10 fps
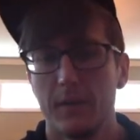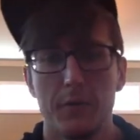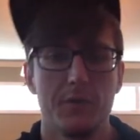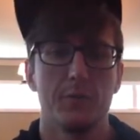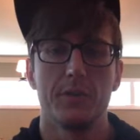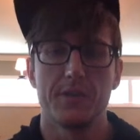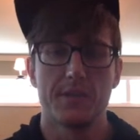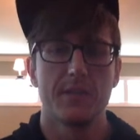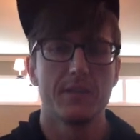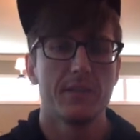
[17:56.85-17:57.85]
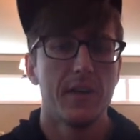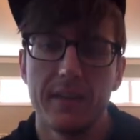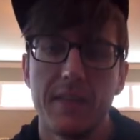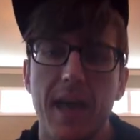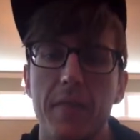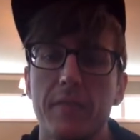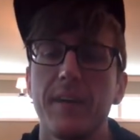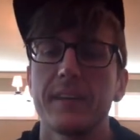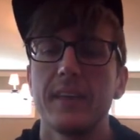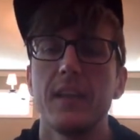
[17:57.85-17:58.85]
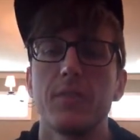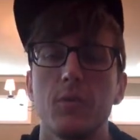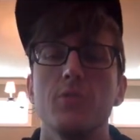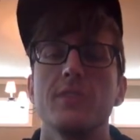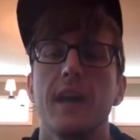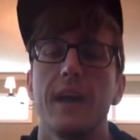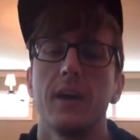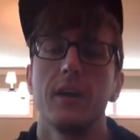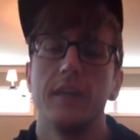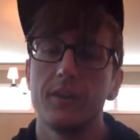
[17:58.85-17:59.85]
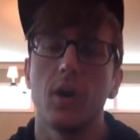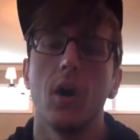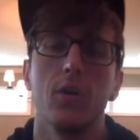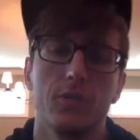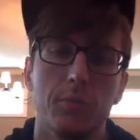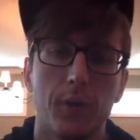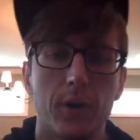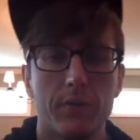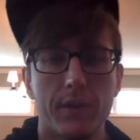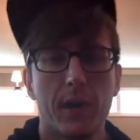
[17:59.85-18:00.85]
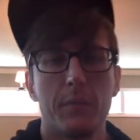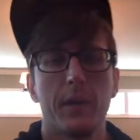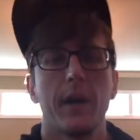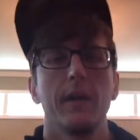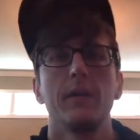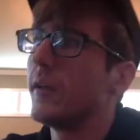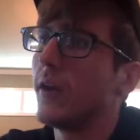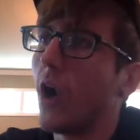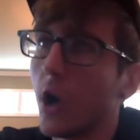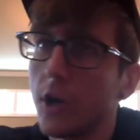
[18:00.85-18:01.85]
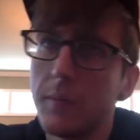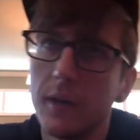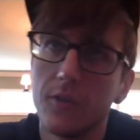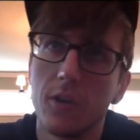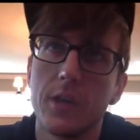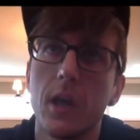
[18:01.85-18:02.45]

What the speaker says: which is what this is, then the fact that it throws that error, that's also part of the API. Arguments are the